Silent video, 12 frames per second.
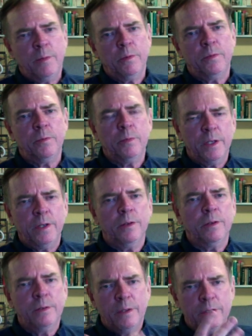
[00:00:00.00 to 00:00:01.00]
her from licking
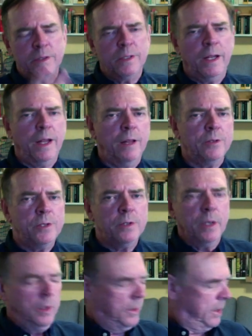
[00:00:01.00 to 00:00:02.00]
her. She's got allergies.
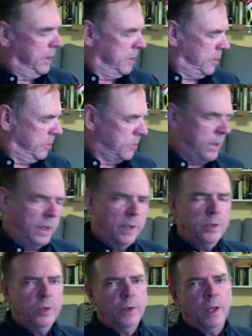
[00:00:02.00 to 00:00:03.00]
Don't try not to
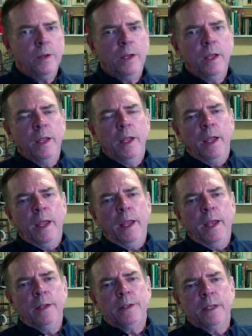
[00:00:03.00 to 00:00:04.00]
do that.
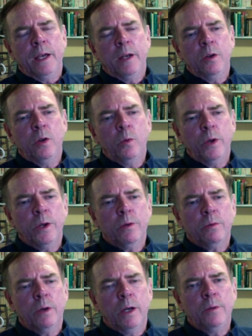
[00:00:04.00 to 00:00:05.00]
And we're
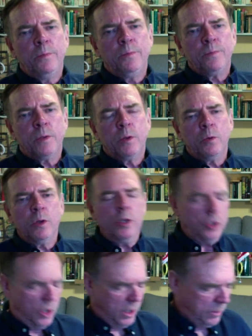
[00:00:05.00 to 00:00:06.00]
going to
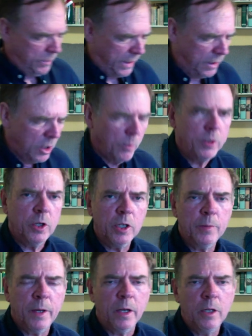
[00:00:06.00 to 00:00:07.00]
talk about. We talked
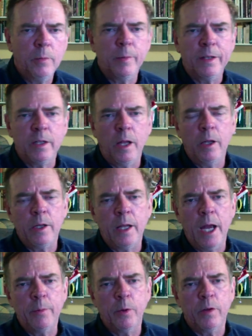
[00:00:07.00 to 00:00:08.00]
about a little bit about the
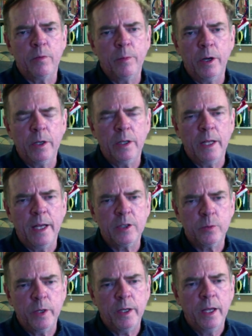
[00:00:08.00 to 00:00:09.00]
Library of America
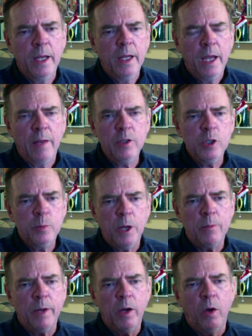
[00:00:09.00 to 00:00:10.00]
last week, and this is
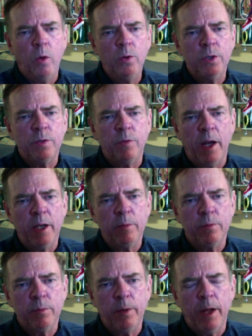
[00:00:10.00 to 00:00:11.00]
probably my oldest volume
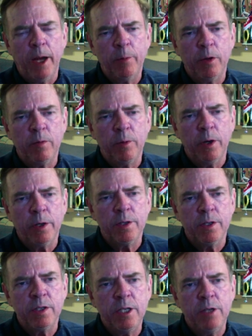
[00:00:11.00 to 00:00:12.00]
from the Library of America,
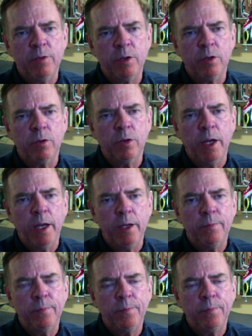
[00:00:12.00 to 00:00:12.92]
the Stephen Crane